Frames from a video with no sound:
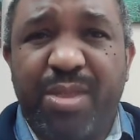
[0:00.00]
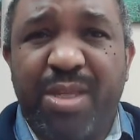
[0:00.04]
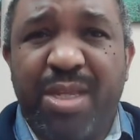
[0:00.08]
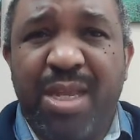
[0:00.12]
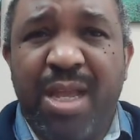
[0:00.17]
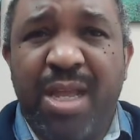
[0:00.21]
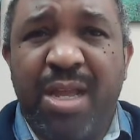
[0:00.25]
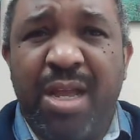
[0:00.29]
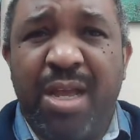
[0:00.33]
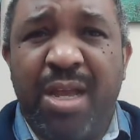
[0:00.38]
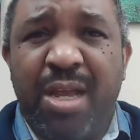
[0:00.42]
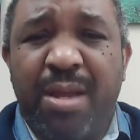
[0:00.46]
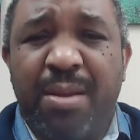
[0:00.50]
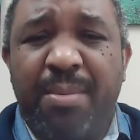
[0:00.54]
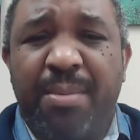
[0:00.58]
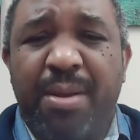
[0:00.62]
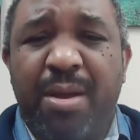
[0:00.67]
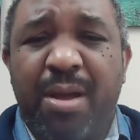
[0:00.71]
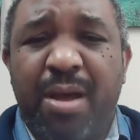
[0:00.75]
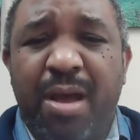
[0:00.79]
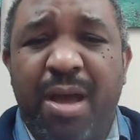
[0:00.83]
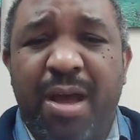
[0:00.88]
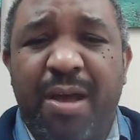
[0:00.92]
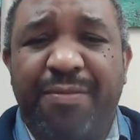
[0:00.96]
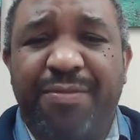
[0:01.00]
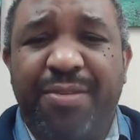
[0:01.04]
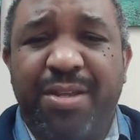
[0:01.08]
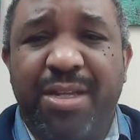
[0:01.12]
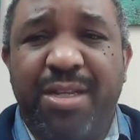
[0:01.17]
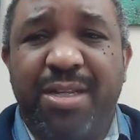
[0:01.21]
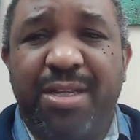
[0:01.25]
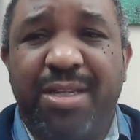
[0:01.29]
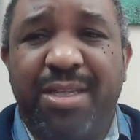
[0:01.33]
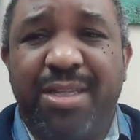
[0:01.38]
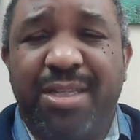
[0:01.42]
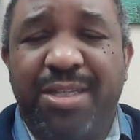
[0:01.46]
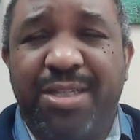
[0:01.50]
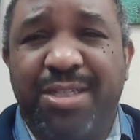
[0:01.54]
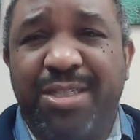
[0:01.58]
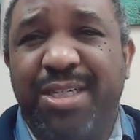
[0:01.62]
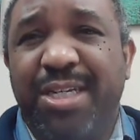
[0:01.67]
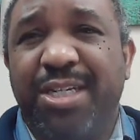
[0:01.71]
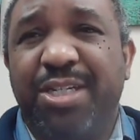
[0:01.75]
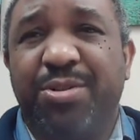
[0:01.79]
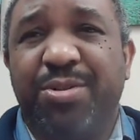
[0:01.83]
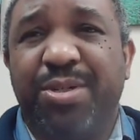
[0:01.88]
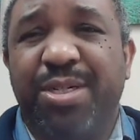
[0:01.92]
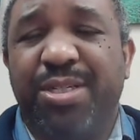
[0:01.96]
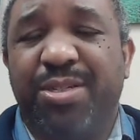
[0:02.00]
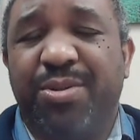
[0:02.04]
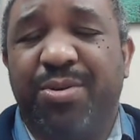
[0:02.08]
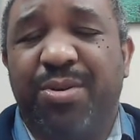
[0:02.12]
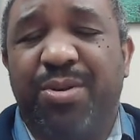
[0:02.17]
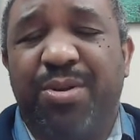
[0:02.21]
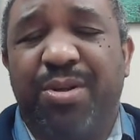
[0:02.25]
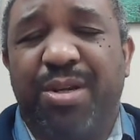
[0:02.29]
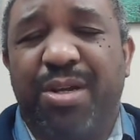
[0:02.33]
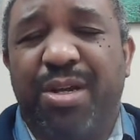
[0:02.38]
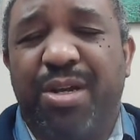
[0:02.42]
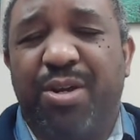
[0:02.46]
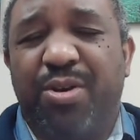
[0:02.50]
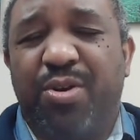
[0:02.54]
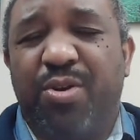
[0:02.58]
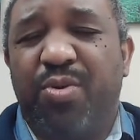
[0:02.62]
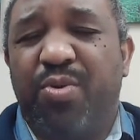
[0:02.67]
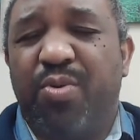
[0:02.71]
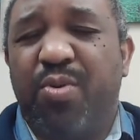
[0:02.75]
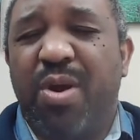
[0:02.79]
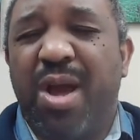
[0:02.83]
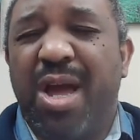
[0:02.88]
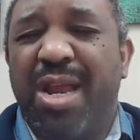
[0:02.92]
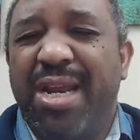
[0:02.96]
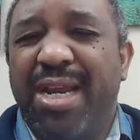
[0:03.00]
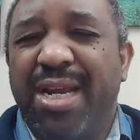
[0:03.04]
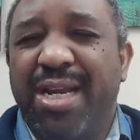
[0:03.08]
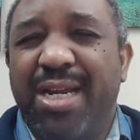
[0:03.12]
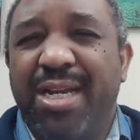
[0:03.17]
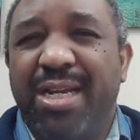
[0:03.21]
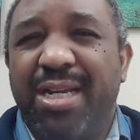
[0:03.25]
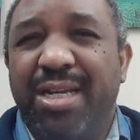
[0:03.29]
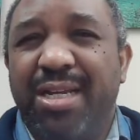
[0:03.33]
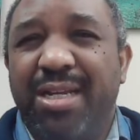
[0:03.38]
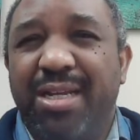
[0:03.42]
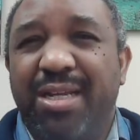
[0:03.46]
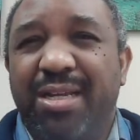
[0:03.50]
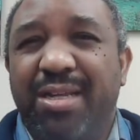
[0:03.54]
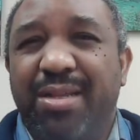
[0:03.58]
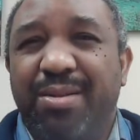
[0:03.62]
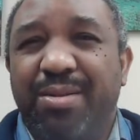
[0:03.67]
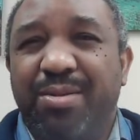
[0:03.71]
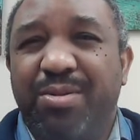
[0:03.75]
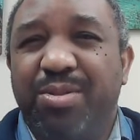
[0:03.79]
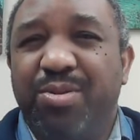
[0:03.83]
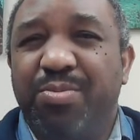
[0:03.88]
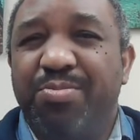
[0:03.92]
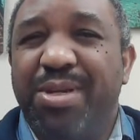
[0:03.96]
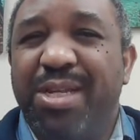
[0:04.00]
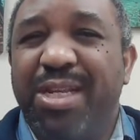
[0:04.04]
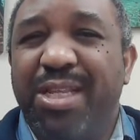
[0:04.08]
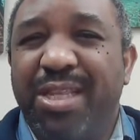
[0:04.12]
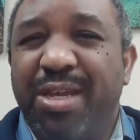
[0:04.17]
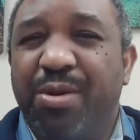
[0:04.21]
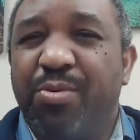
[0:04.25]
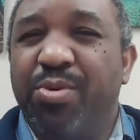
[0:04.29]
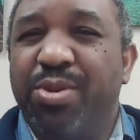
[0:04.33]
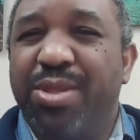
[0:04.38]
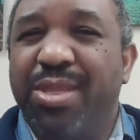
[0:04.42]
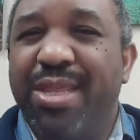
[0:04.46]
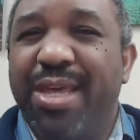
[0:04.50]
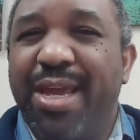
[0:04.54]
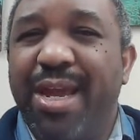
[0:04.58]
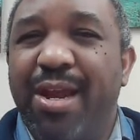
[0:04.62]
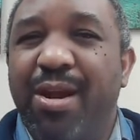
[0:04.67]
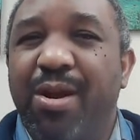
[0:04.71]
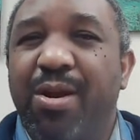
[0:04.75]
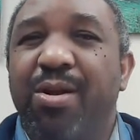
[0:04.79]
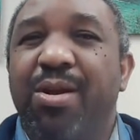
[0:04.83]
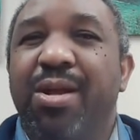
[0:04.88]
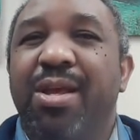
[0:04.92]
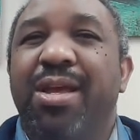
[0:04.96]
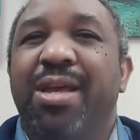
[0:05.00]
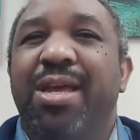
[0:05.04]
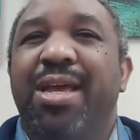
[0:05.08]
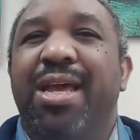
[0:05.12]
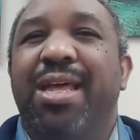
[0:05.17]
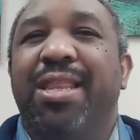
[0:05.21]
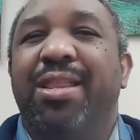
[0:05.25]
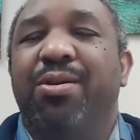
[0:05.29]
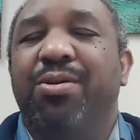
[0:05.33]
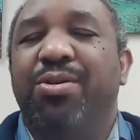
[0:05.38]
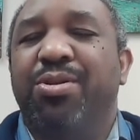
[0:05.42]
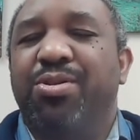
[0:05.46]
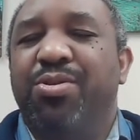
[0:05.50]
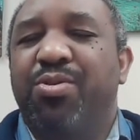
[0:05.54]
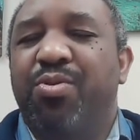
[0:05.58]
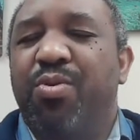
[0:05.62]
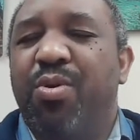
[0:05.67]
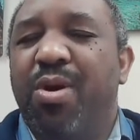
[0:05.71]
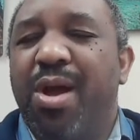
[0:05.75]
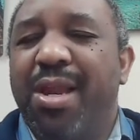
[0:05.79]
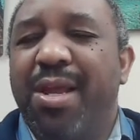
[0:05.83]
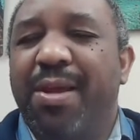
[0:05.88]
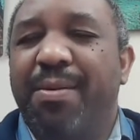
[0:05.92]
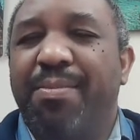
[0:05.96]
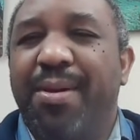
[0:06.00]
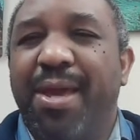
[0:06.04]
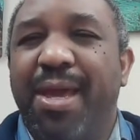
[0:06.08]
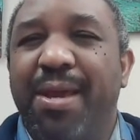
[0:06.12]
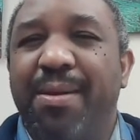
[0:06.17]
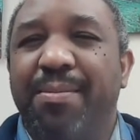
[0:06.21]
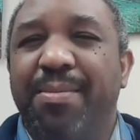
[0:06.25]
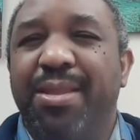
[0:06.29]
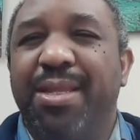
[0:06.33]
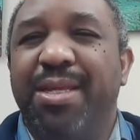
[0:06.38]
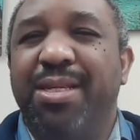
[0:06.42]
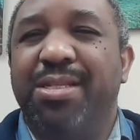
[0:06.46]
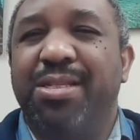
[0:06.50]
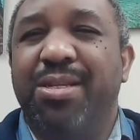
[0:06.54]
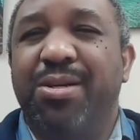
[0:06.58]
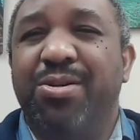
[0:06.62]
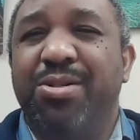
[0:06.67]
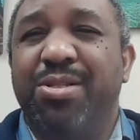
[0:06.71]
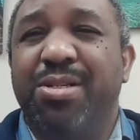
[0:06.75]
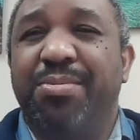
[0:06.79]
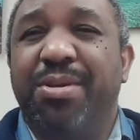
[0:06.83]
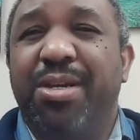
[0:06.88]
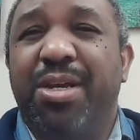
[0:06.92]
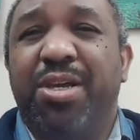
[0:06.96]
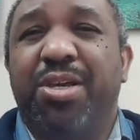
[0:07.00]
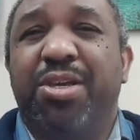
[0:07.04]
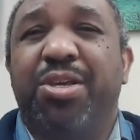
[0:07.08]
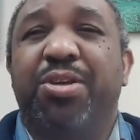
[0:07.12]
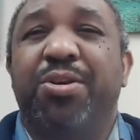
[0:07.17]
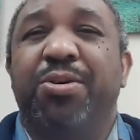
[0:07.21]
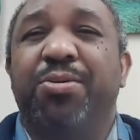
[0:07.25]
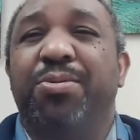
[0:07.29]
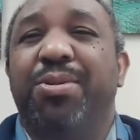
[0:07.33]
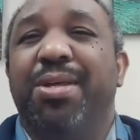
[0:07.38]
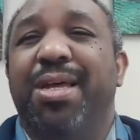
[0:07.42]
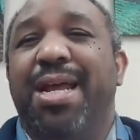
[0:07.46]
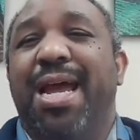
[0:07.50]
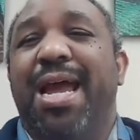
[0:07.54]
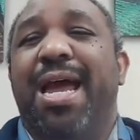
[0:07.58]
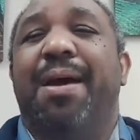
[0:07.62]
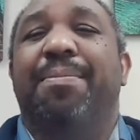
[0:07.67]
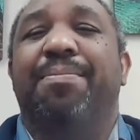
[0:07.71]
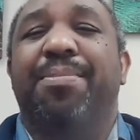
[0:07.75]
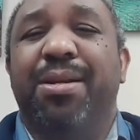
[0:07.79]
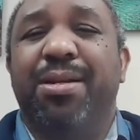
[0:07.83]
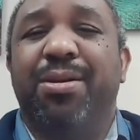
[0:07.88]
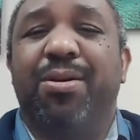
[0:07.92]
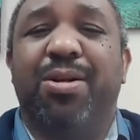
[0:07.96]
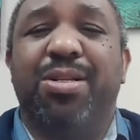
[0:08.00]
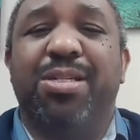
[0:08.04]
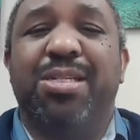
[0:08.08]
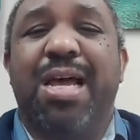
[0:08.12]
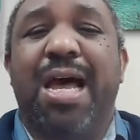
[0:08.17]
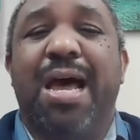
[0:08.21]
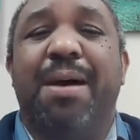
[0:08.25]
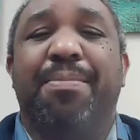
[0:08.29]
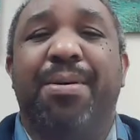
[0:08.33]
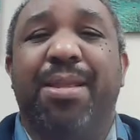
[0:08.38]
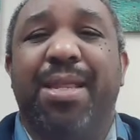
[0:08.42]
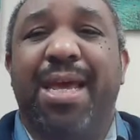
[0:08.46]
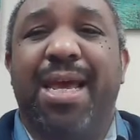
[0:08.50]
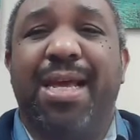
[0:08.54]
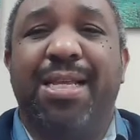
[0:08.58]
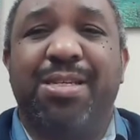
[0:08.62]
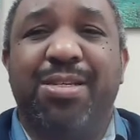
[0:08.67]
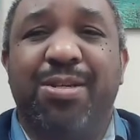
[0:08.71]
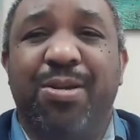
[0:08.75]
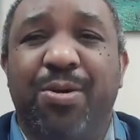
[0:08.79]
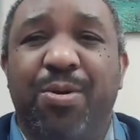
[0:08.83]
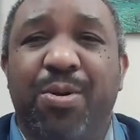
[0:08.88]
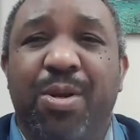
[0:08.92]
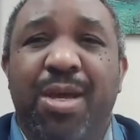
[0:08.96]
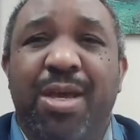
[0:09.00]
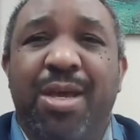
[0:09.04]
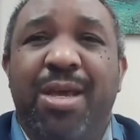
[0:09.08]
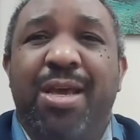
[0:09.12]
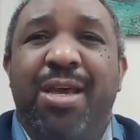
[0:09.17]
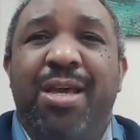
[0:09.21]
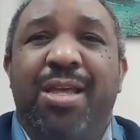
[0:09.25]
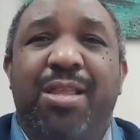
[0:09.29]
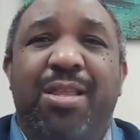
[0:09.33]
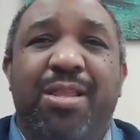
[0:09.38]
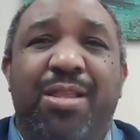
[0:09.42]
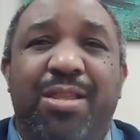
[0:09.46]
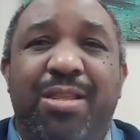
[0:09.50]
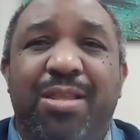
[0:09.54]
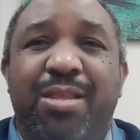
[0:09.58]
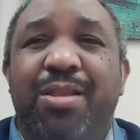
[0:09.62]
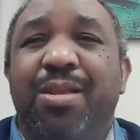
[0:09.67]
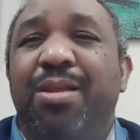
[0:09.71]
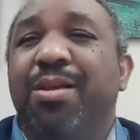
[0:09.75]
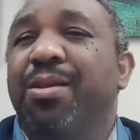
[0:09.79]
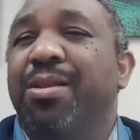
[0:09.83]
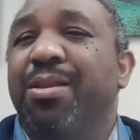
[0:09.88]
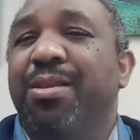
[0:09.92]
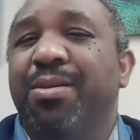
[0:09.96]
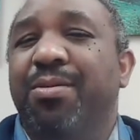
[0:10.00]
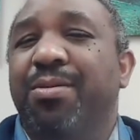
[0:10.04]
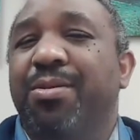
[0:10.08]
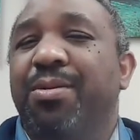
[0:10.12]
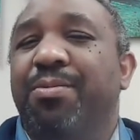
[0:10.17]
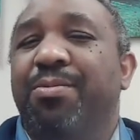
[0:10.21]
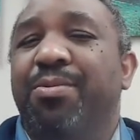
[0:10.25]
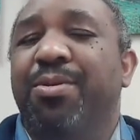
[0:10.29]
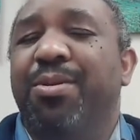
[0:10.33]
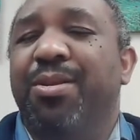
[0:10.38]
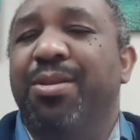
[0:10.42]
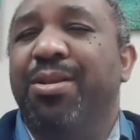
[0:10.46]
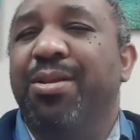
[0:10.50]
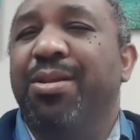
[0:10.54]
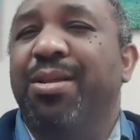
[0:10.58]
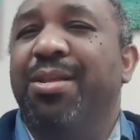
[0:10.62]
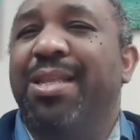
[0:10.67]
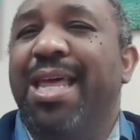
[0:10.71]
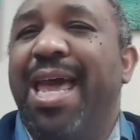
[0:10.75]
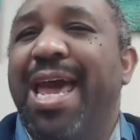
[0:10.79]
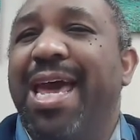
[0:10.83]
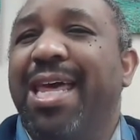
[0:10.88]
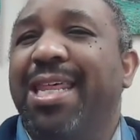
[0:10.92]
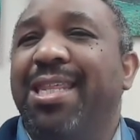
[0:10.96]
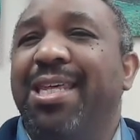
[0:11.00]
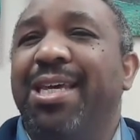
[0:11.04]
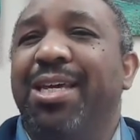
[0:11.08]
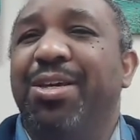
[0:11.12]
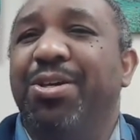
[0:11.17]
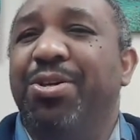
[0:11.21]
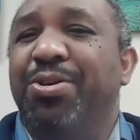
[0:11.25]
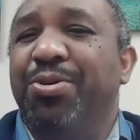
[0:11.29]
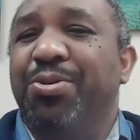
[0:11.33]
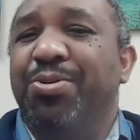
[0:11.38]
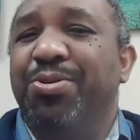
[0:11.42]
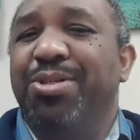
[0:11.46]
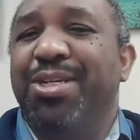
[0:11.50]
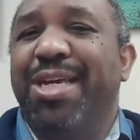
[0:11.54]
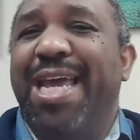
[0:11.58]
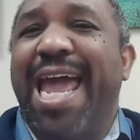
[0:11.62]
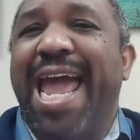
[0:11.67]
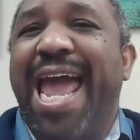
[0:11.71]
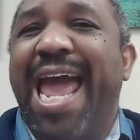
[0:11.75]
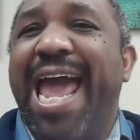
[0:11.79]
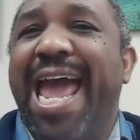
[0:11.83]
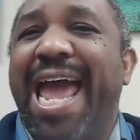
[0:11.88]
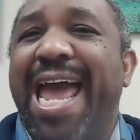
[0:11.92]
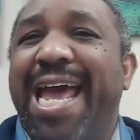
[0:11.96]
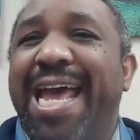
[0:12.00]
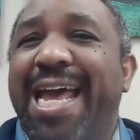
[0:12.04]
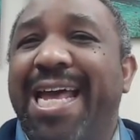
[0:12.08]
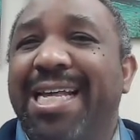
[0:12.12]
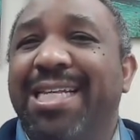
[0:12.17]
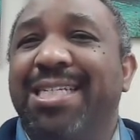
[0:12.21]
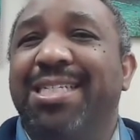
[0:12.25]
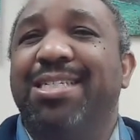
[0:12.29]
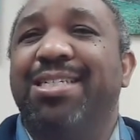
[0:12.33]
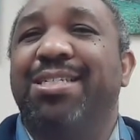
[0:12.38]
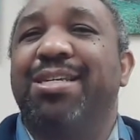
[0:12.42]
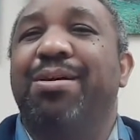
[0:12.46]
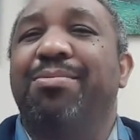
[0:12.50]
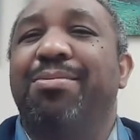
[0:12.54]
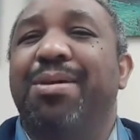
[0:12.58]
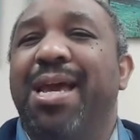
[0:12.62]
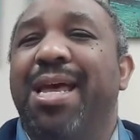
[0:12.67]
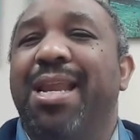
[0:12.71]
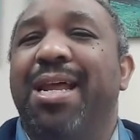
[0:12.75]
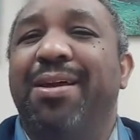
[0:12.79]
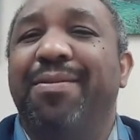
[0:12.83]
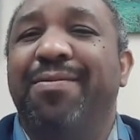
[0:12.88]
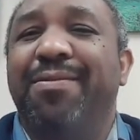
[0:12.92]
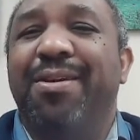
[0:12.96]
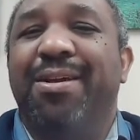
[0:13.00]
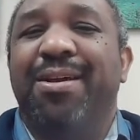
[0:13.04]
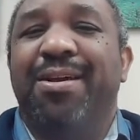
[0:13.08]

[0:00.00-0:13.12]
often these injuries are a chronic, meaning they were there and there's chronic pain, but then there's something acute that happened on top of that. So the athlete usually had some kind of